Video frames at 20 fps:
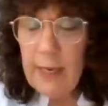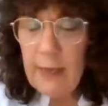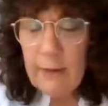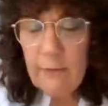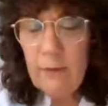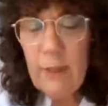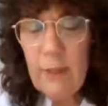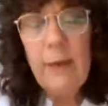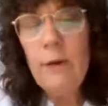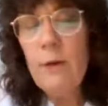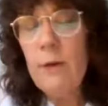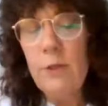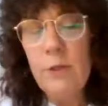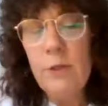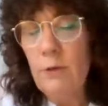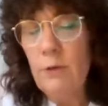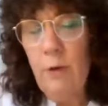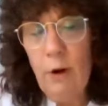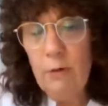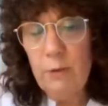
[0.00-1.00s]
theaters
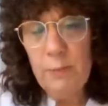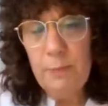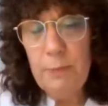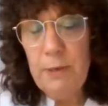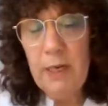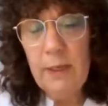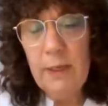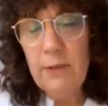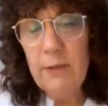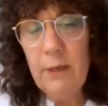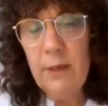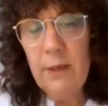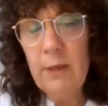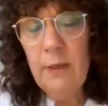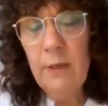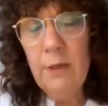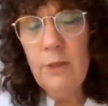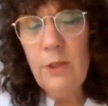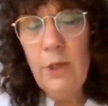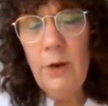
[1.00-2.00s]
are gross because
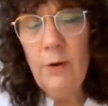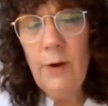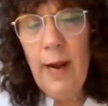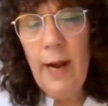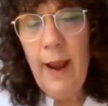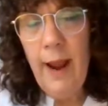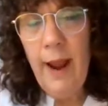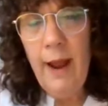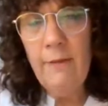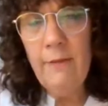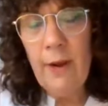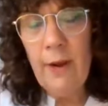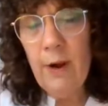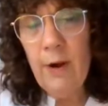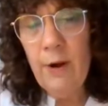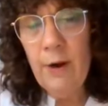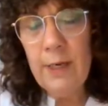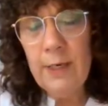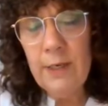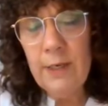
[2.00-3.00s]
you don't have
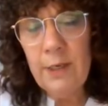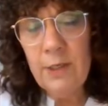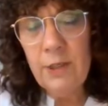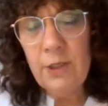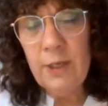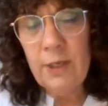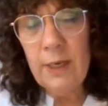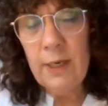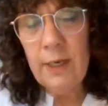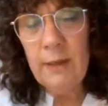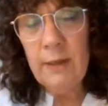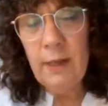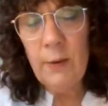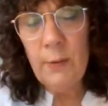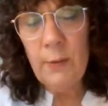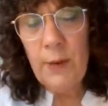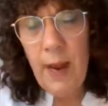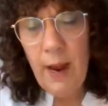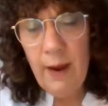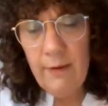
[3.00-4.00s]
air conditioning
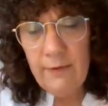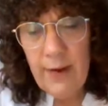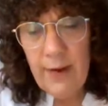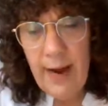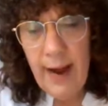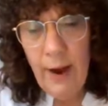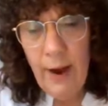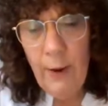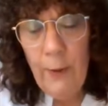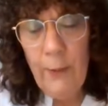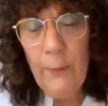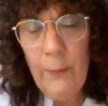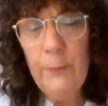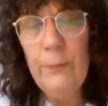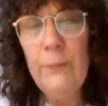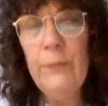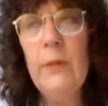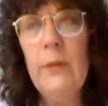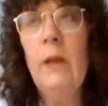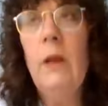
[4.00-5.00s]
like we have now.
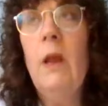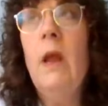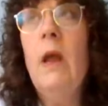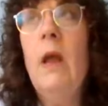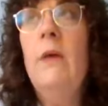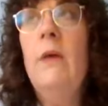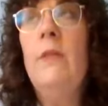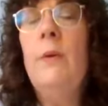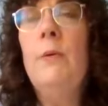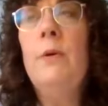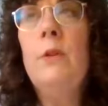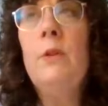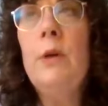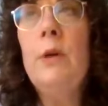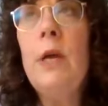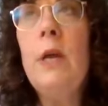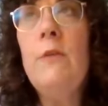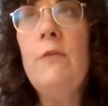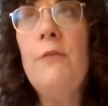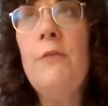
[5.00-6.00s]
They were
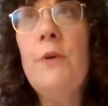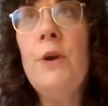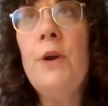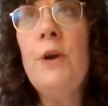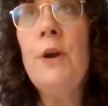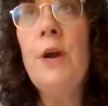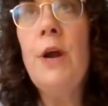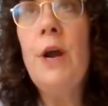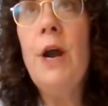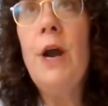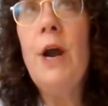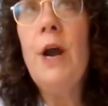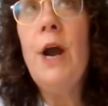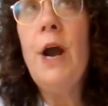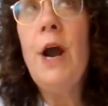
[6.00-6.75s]
looking for